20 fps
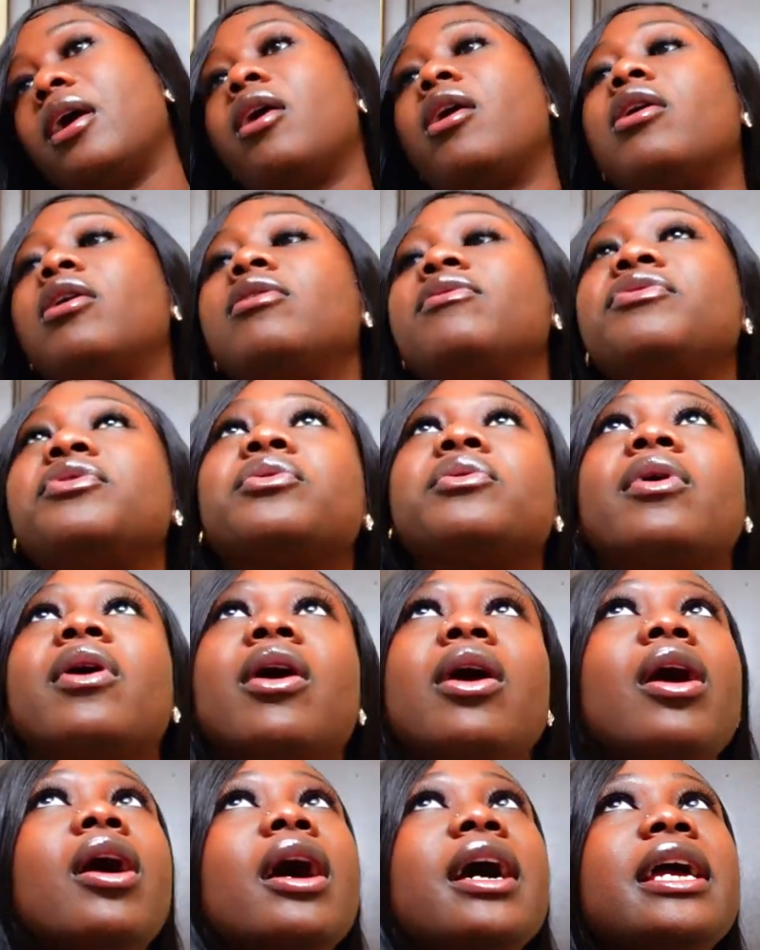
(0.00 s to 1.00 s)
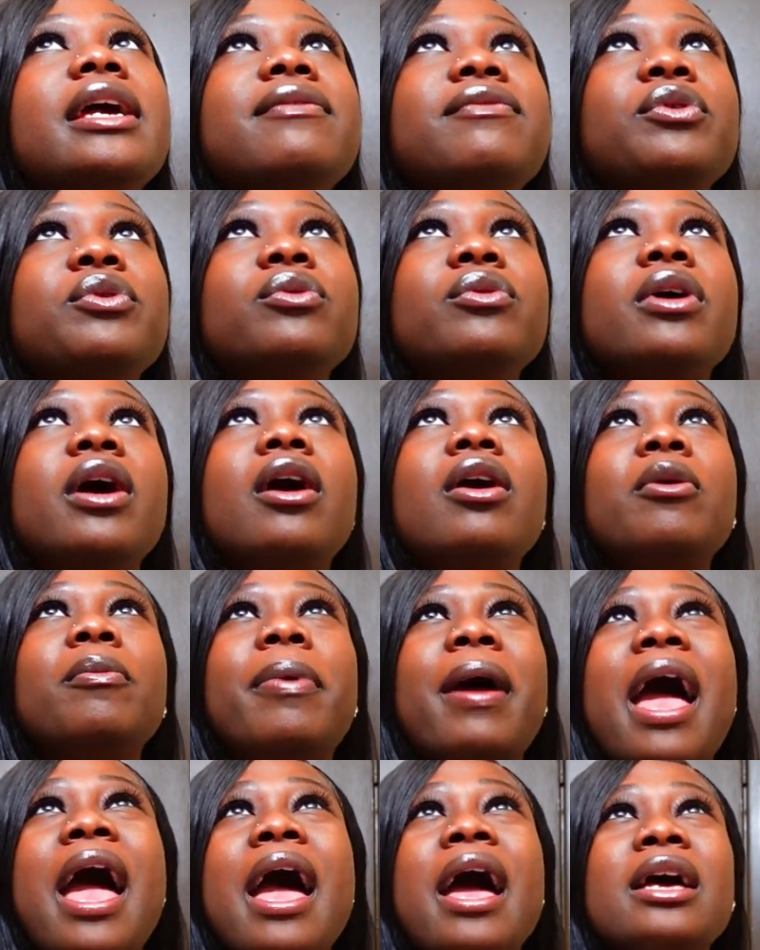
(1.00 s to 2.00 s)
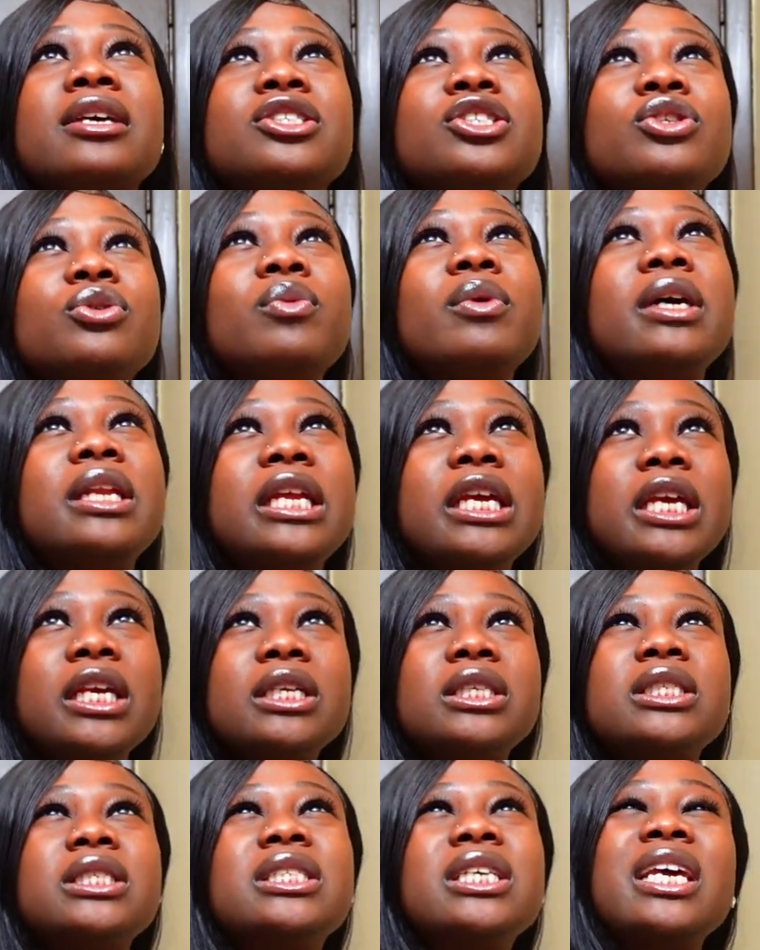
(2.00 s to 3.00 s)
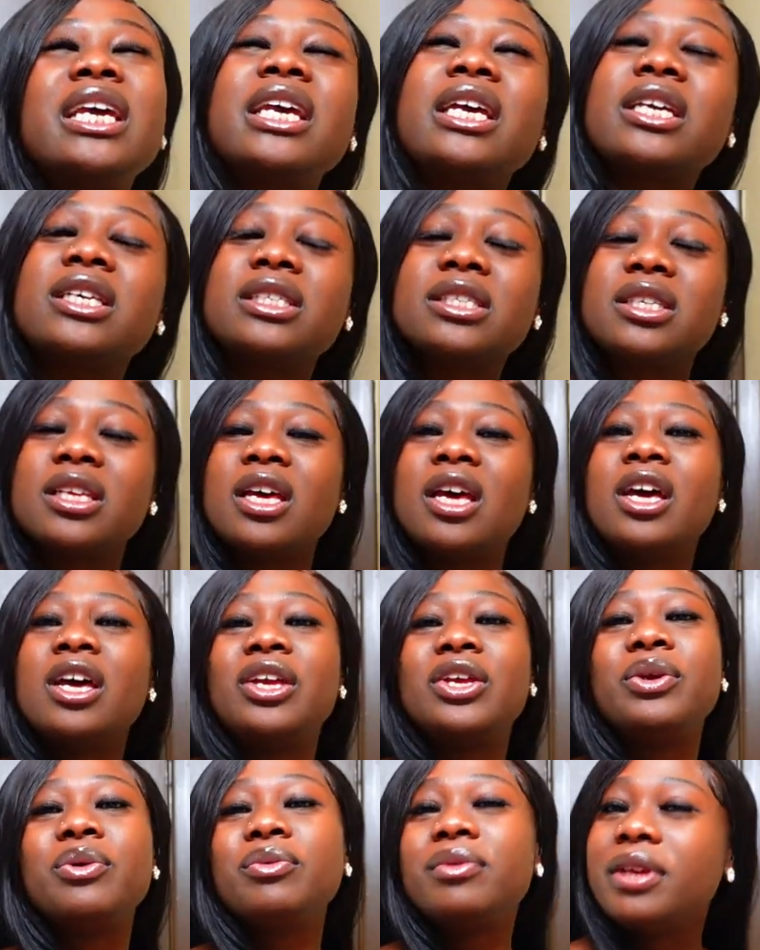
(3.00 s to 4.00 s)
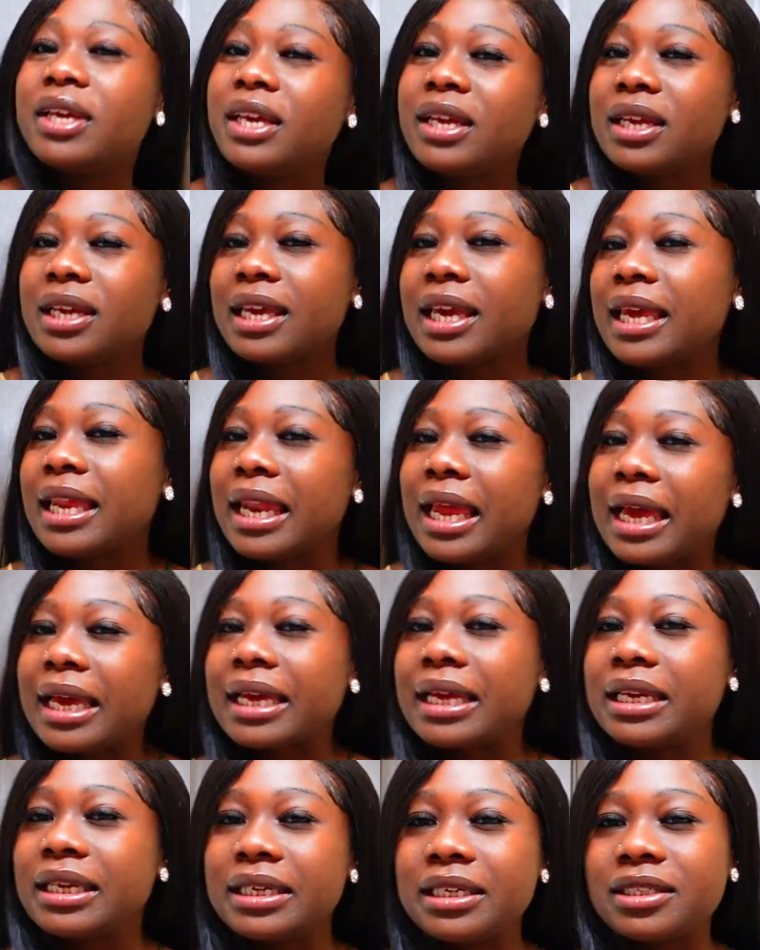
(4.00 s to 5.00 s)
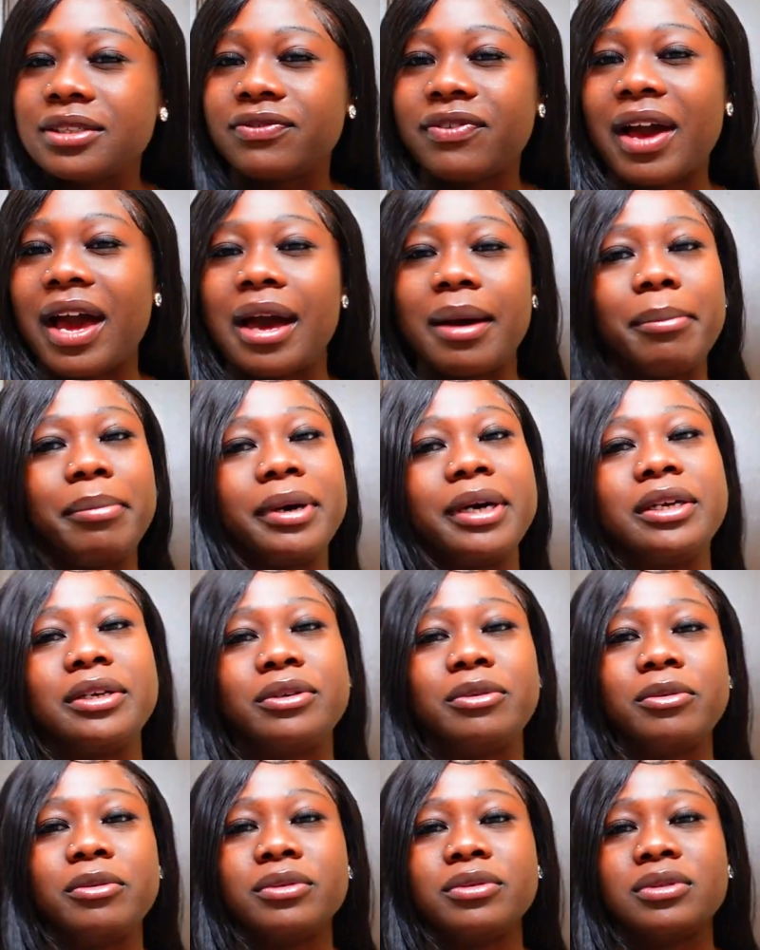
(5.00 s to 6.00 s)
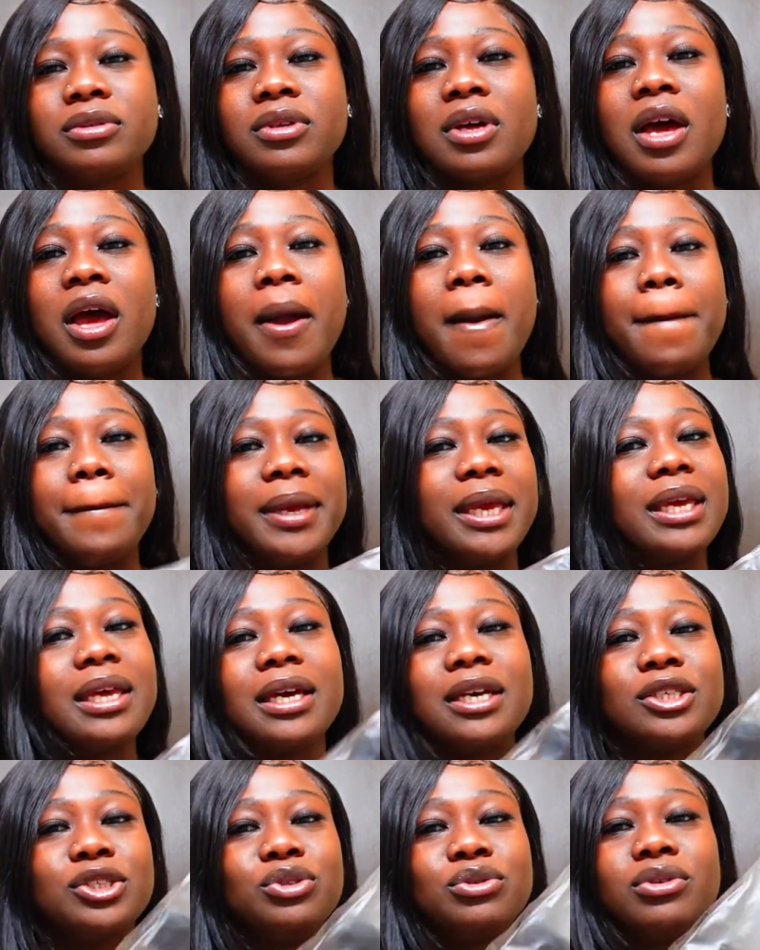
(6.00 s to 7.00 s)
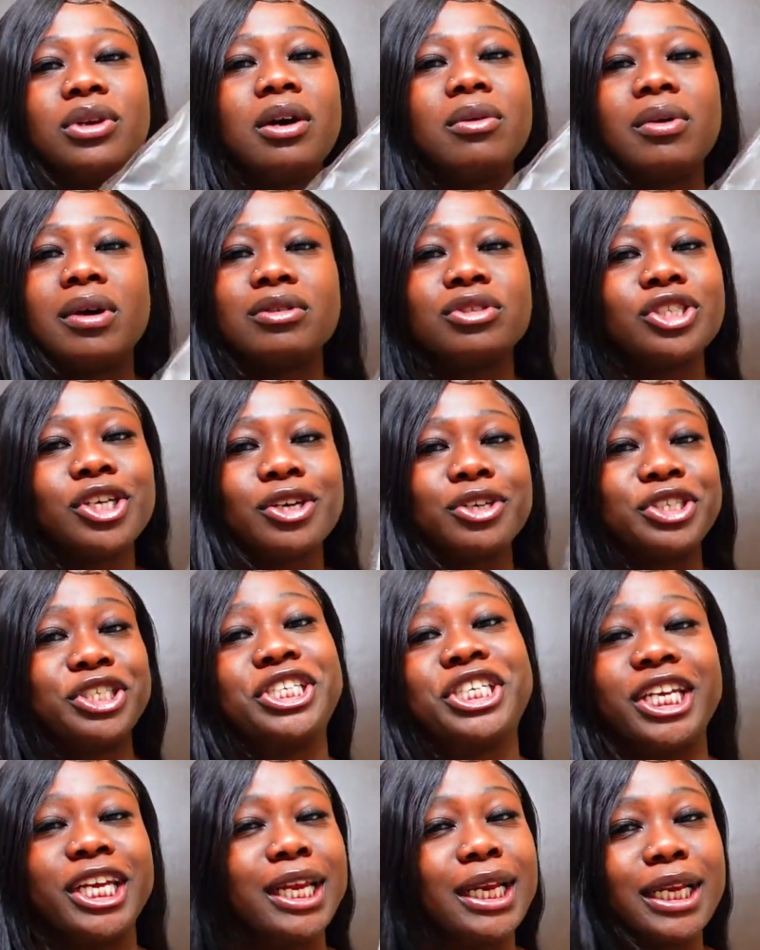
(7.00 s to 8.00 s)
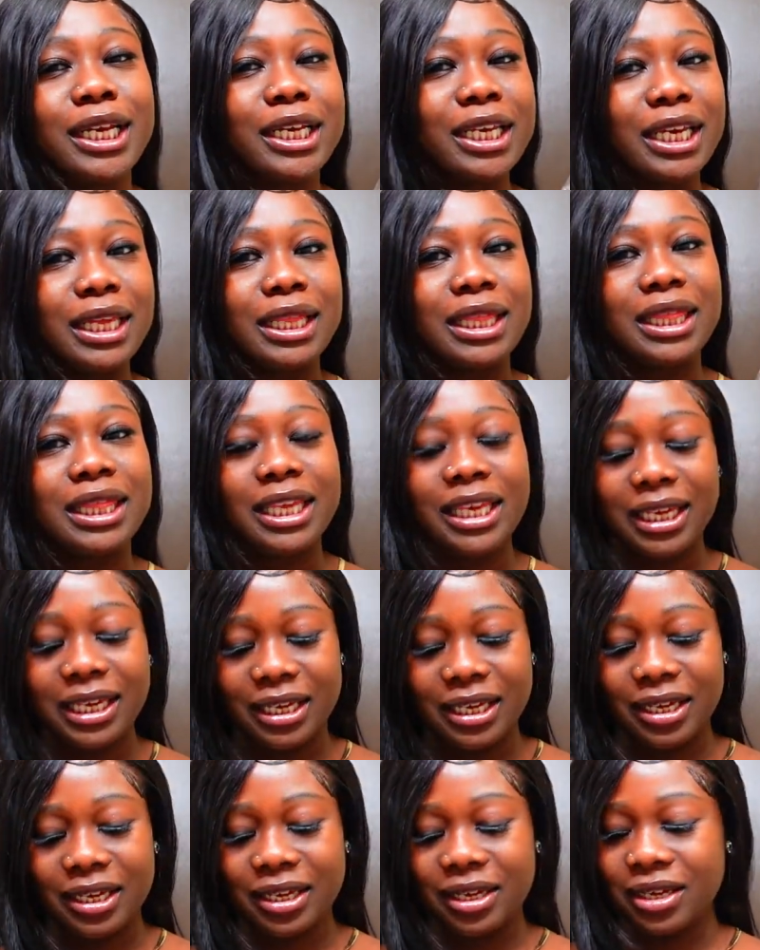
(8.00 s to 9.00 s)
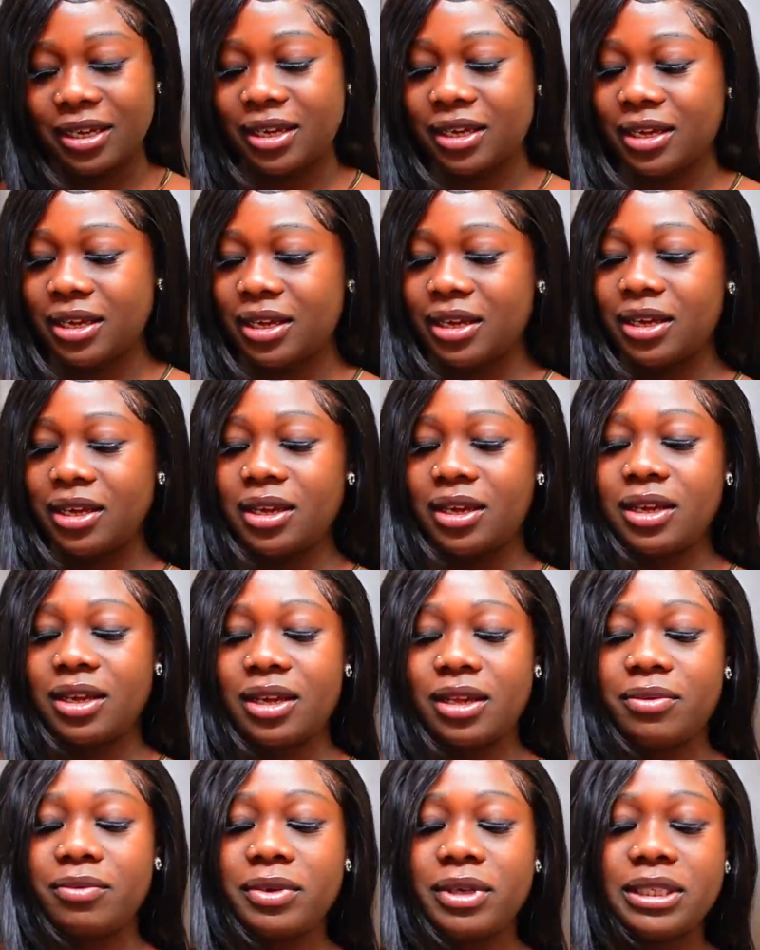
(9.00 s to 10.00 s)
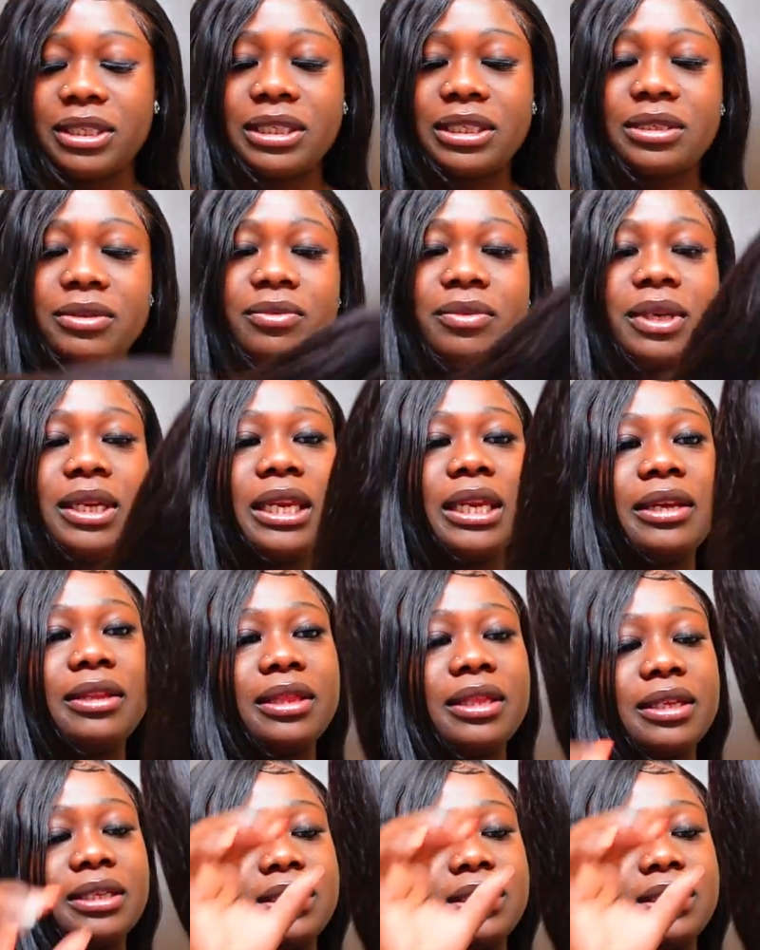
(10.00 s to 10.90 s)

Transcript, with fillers: overall, if you go past 26, you need to get like at least 5 bundles because you don't want your shit looking thin. What length